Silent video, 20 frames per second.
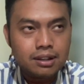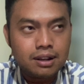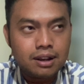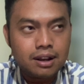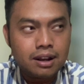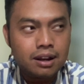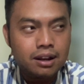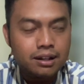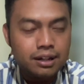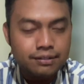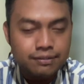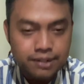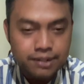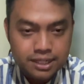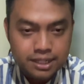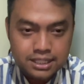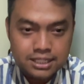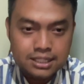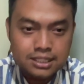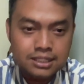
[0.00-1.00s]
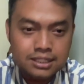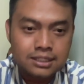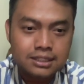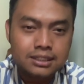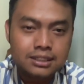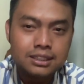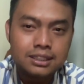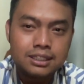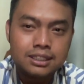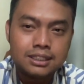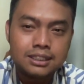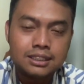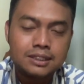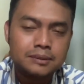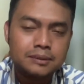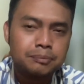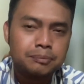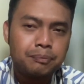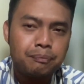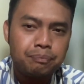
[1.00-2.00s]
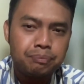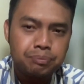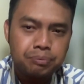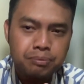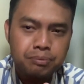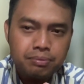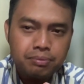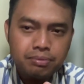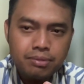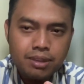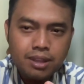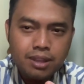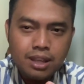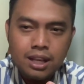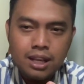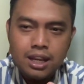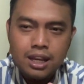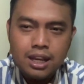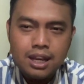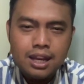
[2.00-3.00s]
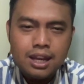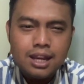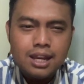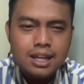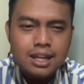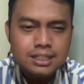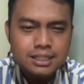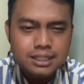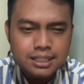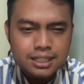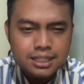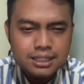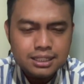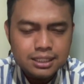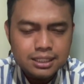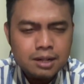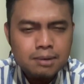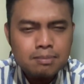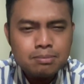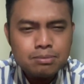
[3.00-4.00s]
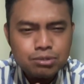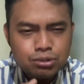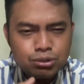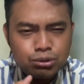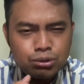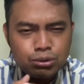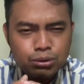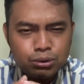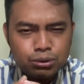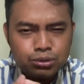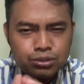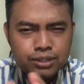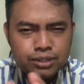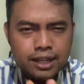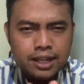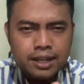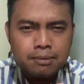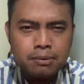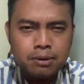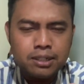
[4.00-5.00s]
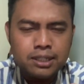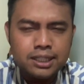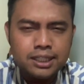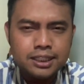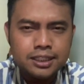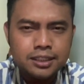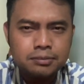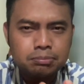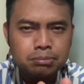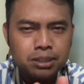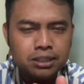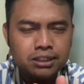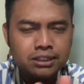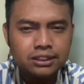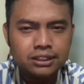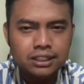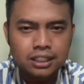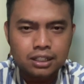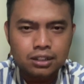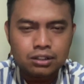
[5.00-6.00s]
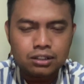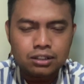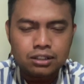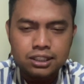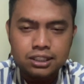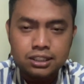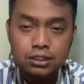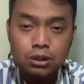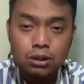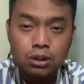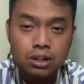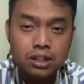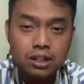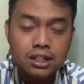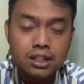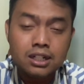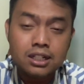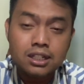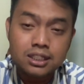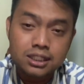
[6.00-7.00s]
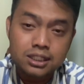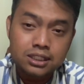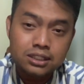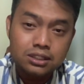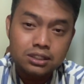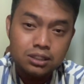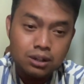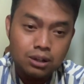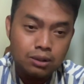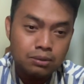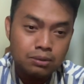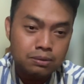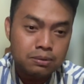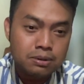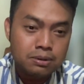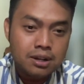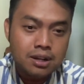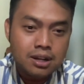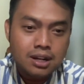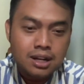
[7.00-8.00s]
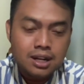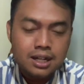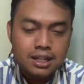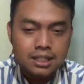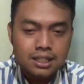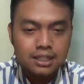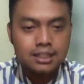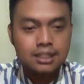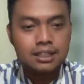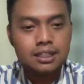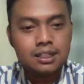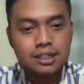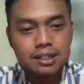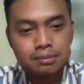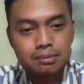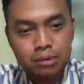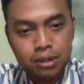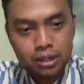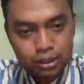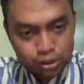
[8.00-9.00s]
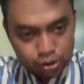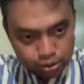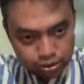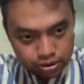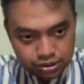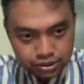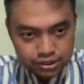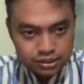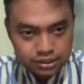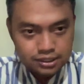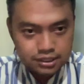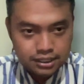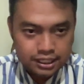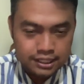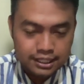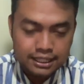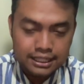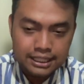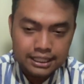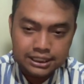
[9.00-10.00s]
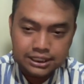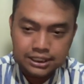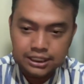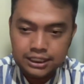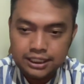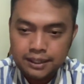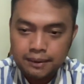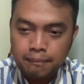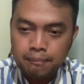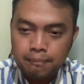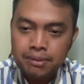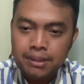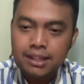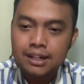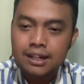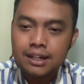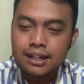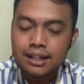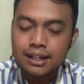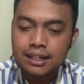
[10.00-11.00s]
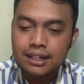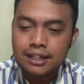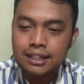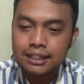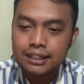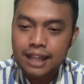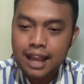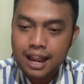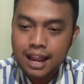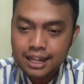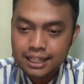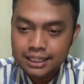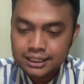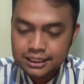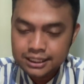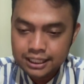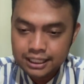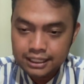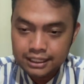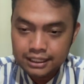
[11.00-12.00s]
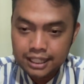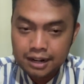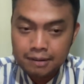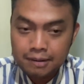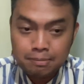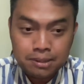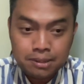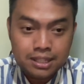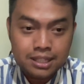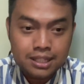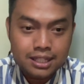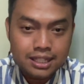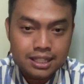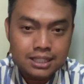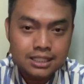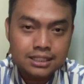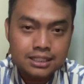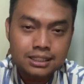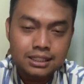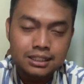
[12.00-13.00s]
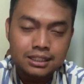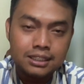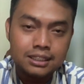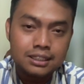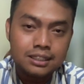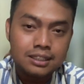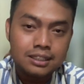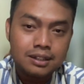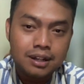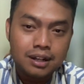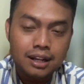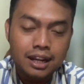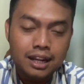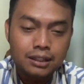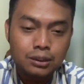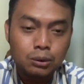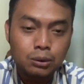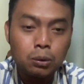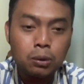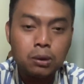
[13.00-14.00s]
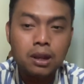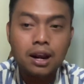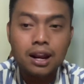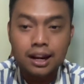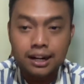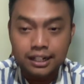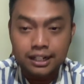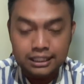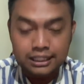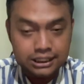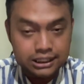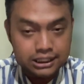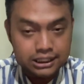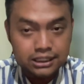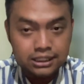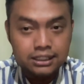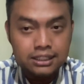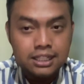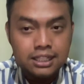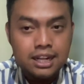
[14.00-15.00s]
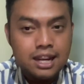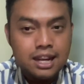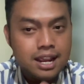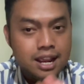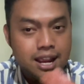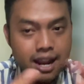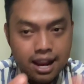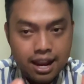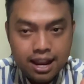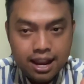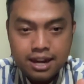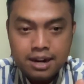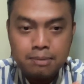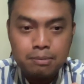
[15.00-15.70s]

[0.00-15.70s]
definitions is it's terms to say about dispersal or disorderness of the molecules and energy. Delta H enthalpy is the total energy in a